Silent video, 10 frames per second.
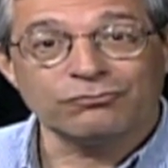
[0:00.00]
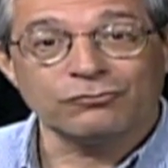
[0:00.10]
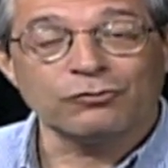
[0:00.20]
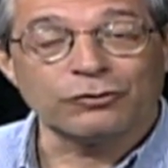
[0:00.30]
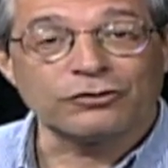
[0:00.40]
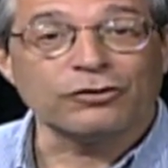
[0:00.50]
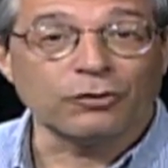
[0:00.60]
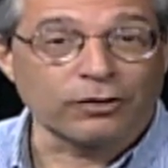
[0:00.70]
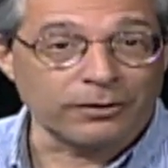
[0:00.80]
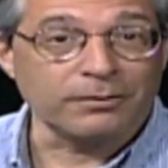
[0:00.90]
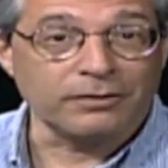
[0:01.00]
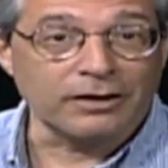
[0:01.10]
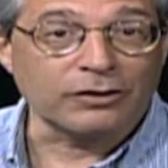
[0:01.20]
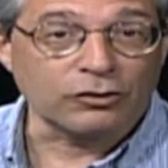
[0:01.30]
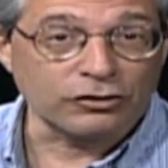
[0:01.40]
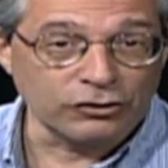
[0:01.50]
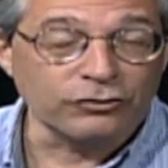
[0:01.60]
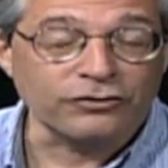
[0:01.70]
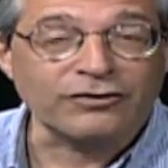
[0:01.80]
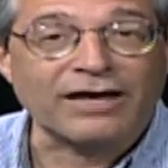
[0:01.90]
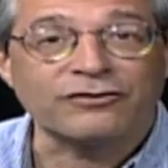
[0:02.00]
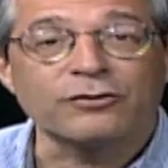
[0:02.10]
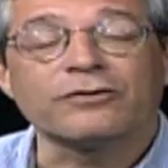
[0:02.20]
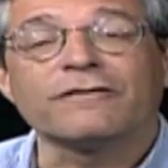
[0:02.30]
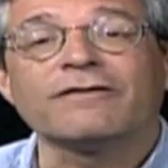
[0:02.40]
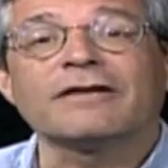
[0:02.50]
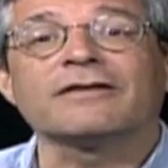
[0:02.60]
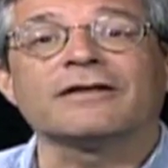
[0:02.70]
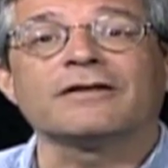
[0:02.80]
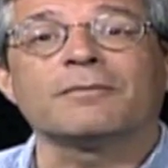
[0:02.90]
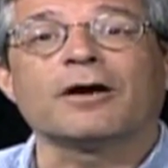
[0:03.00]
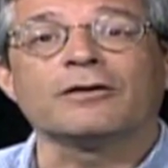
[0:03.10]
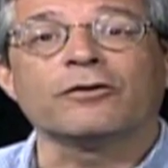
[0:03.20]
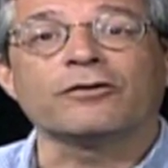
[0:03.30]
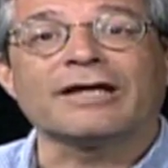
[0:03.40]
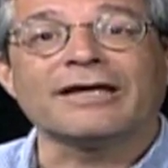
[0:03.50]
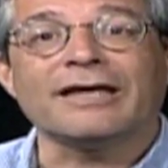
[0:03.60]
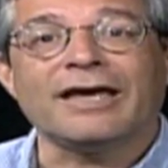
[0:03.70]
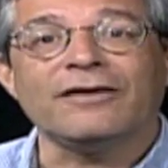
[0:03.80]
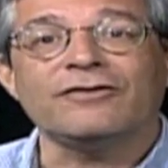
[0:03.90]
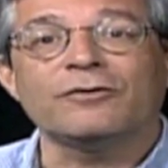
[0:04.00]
was, or the, the accused assassin who's convicted in the Martin Luther King case.